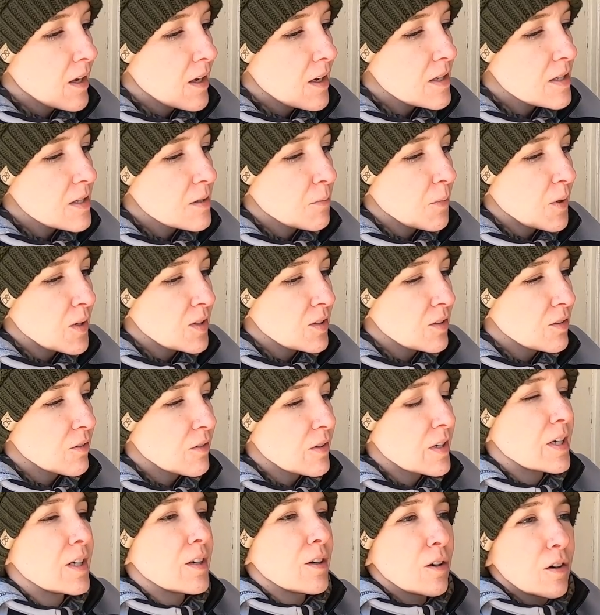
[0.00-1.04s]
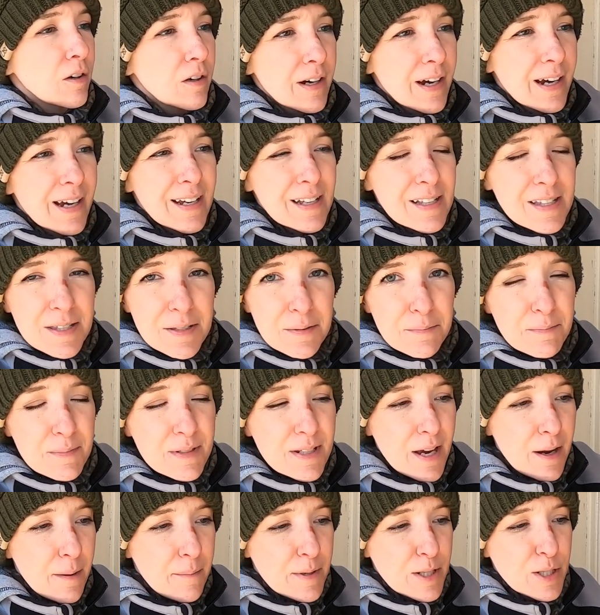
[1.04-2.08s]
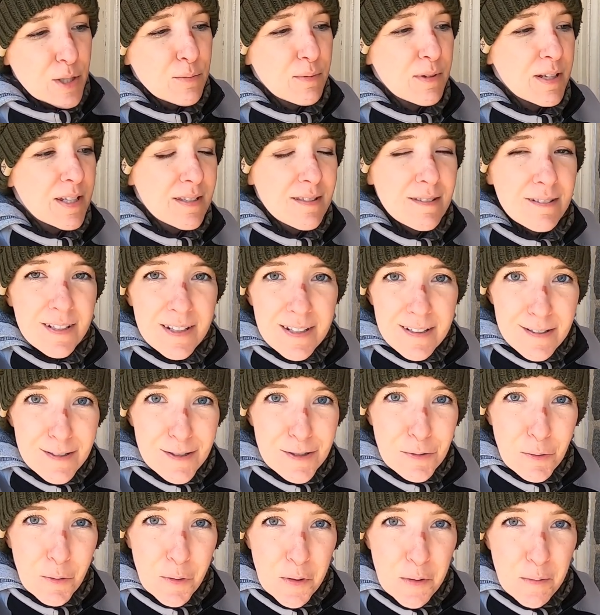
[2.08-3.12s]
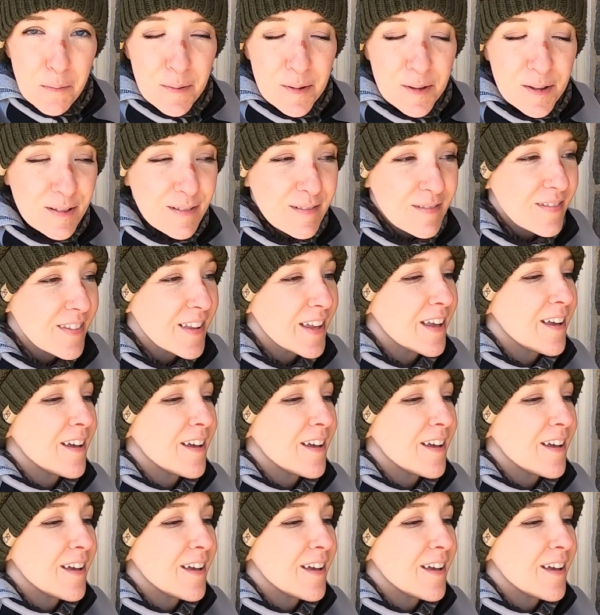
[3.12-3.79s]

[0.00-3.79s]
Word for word: His one little ear has some damage, but isn't he adorable?